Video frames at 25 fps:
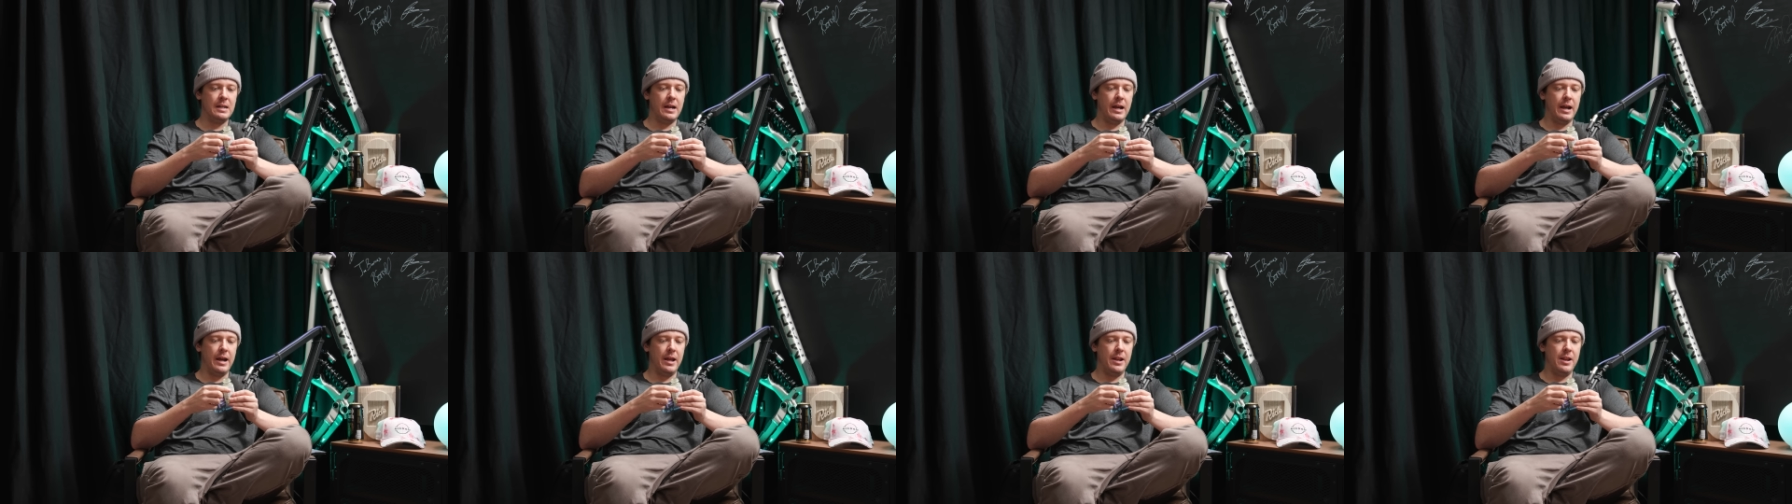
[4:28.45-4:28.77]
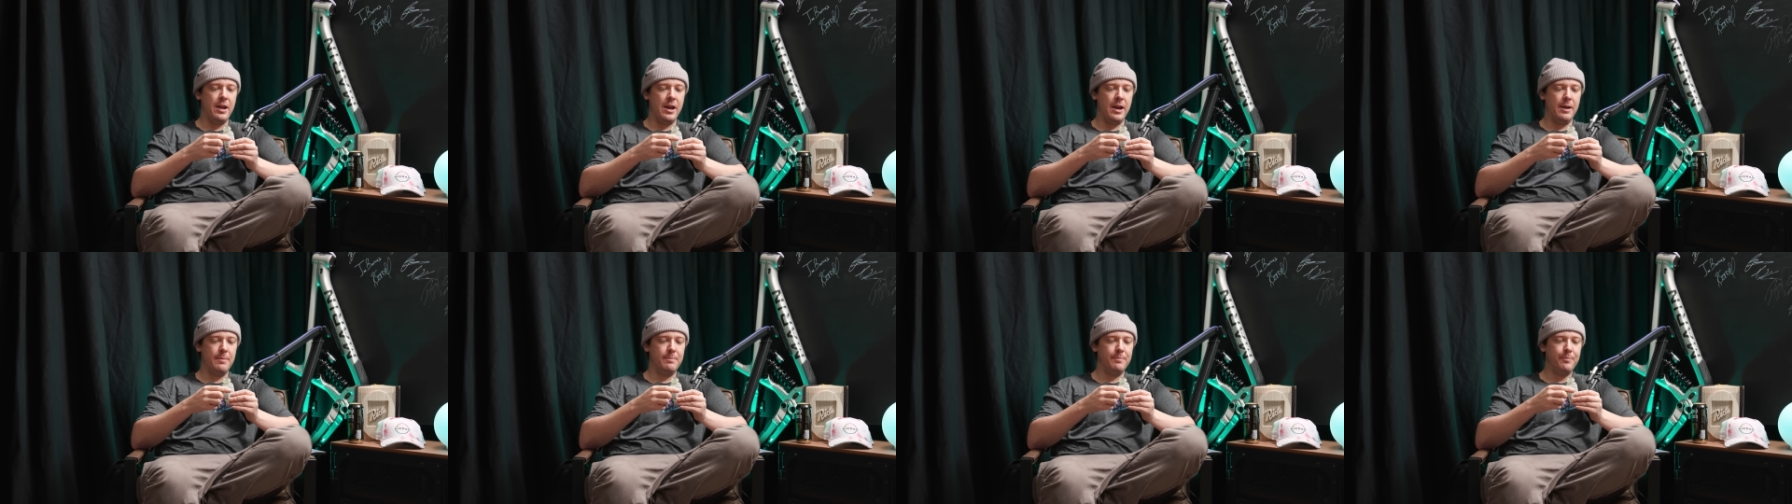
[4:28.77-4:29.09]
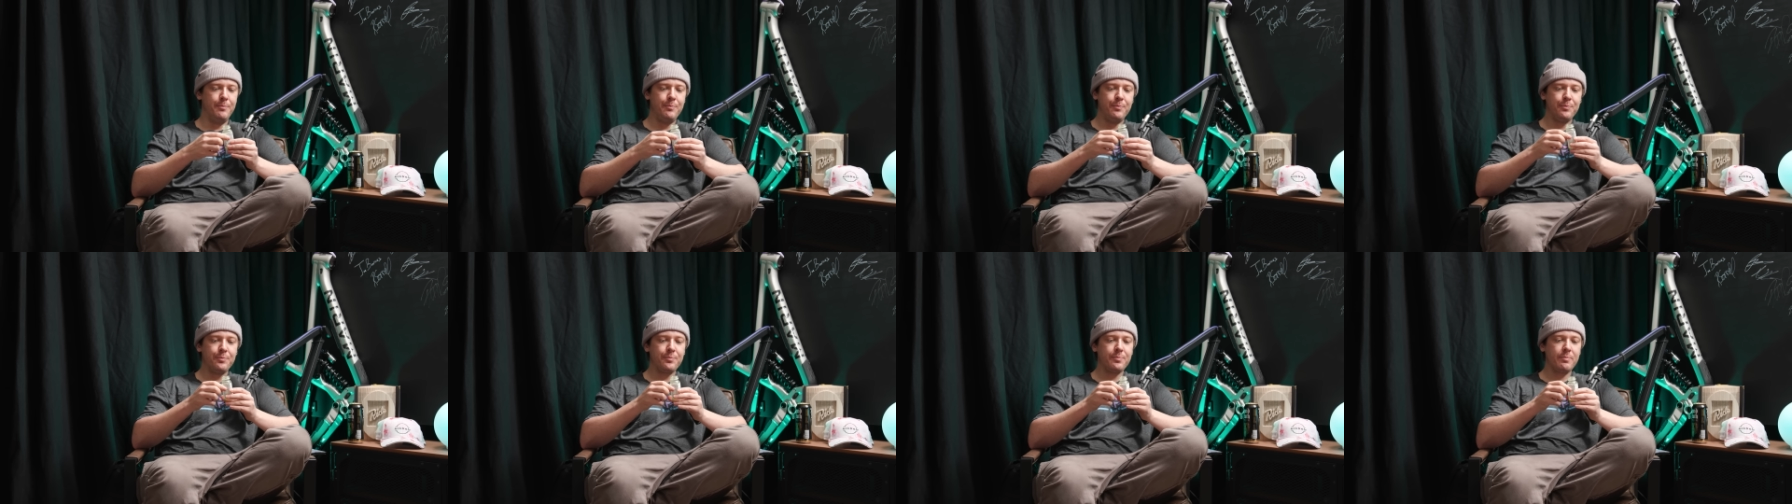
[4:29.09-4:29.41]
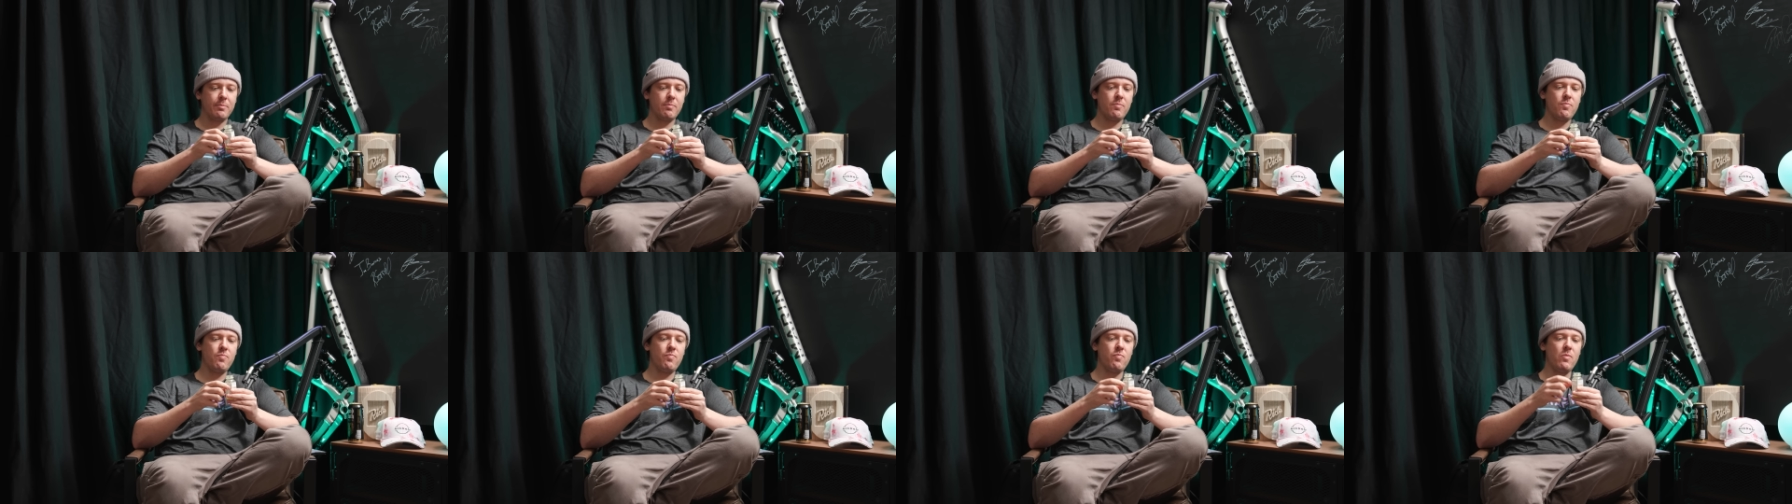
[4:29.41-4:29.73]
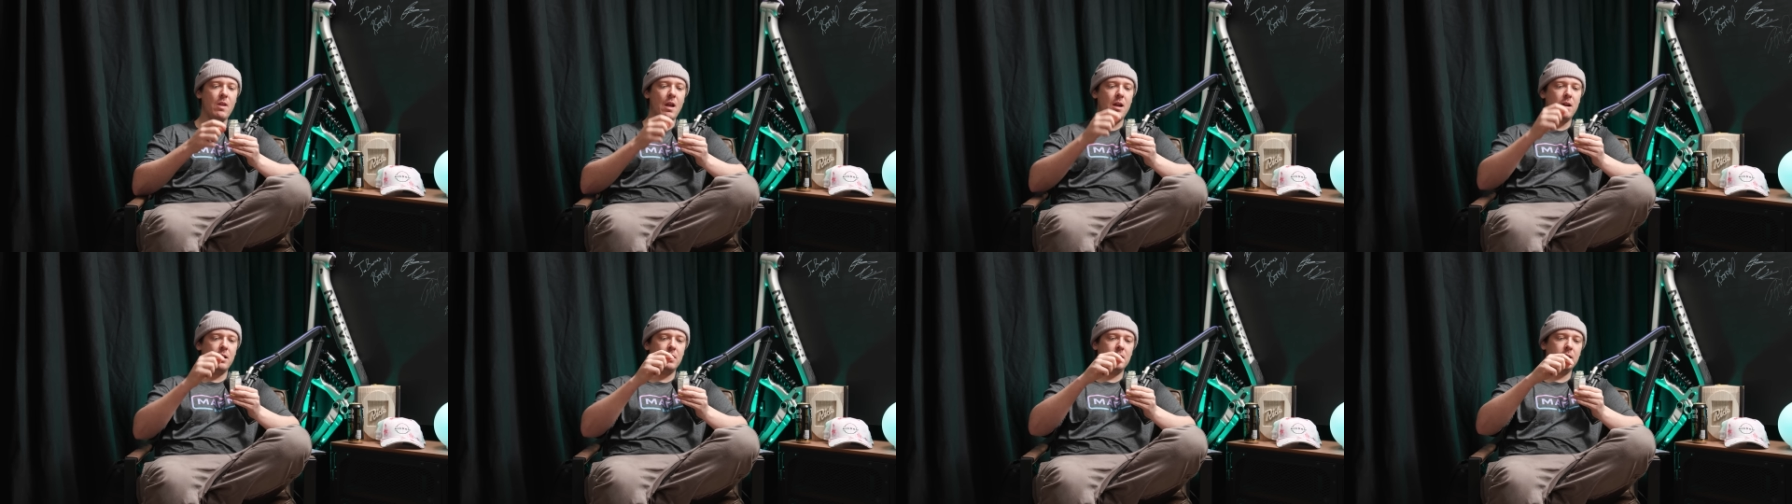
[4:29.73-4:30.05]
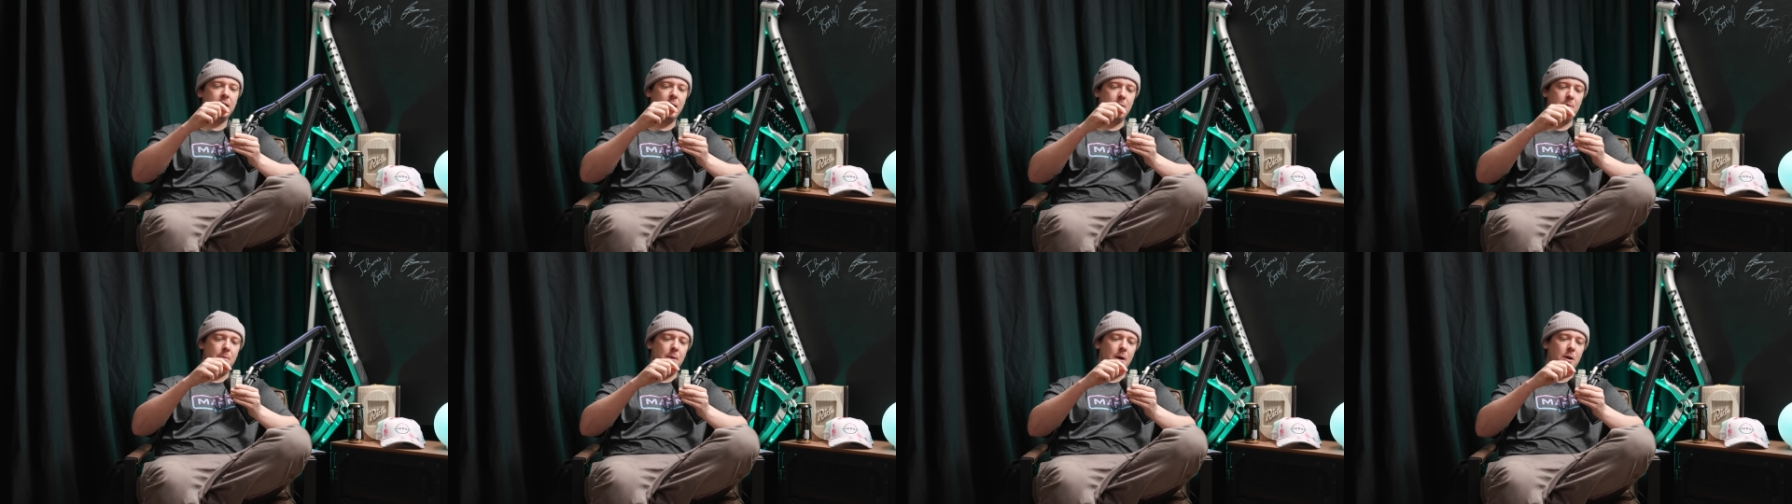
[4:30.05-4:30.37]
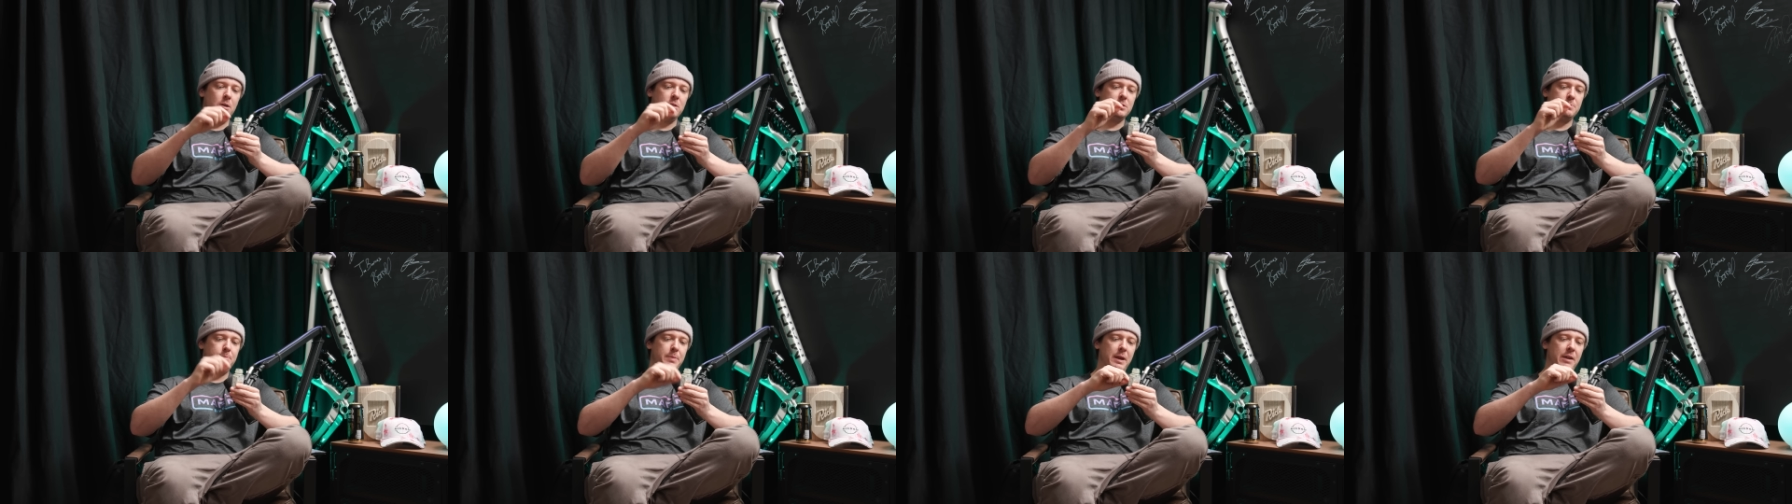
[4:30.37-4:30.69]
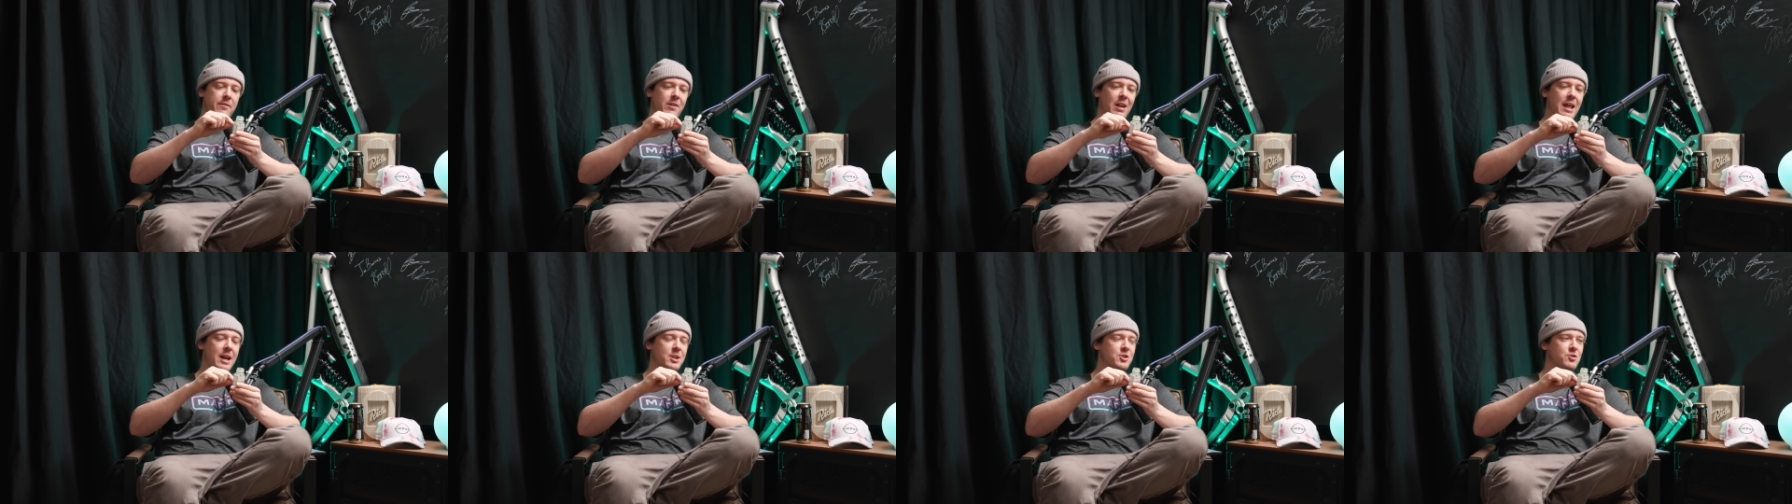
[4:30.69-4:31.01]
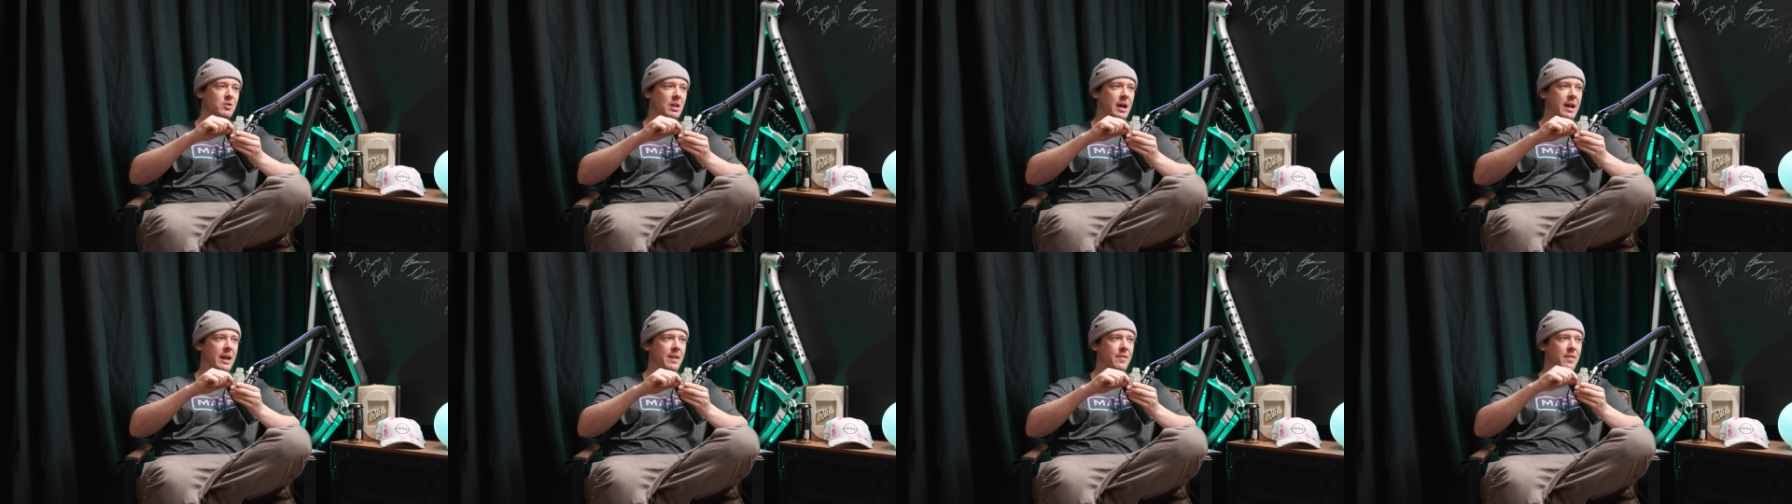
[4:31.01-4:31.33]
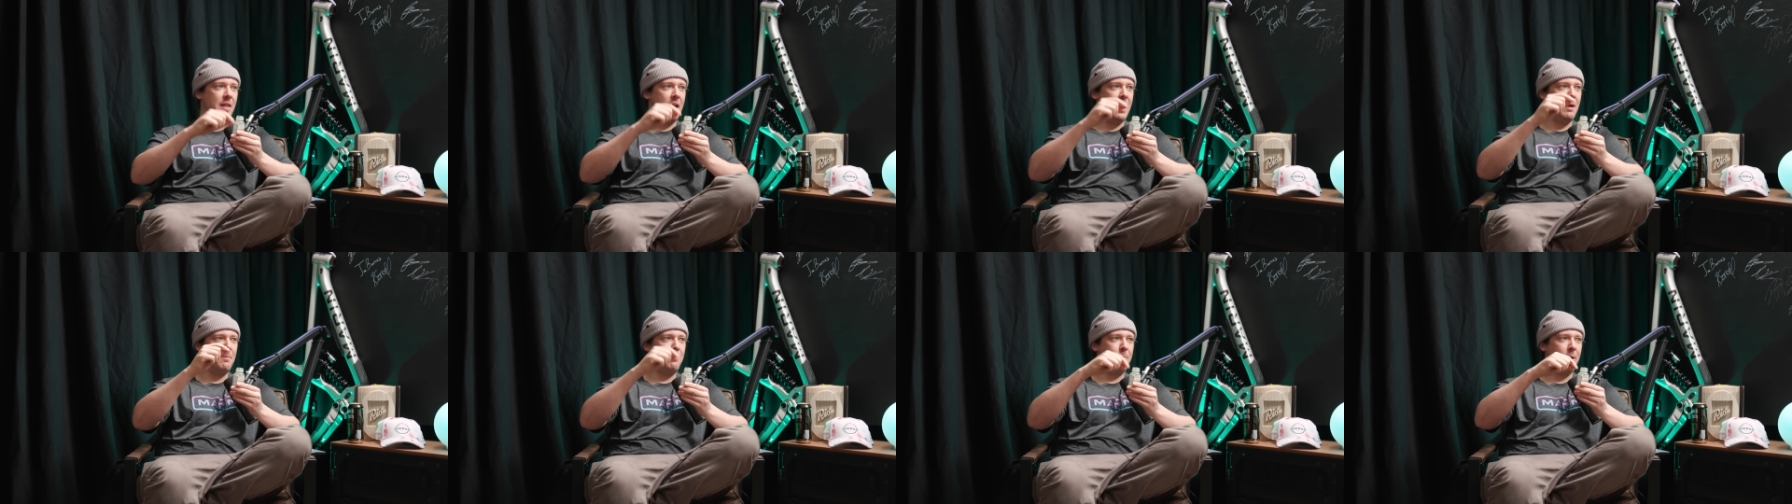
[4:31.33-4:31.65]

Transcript: And keep the bottles, bit of electrolyte in there,